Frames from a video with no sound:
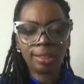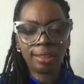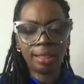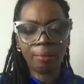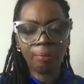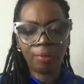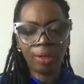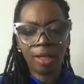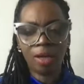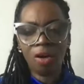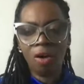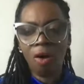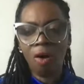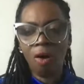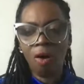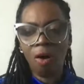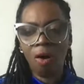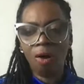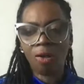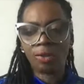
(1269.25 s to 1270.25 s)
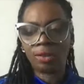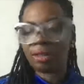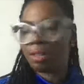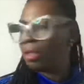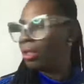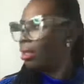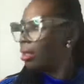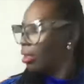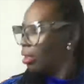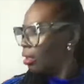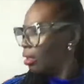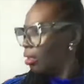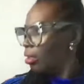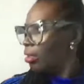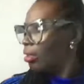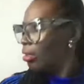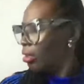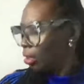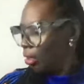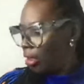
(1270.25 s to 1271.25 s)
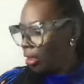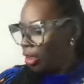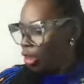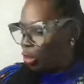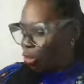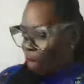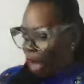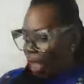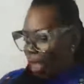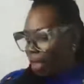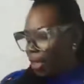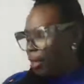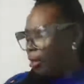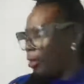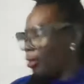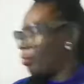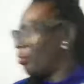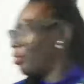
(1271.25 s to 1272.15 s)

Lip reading: something called, hold on, it's right here,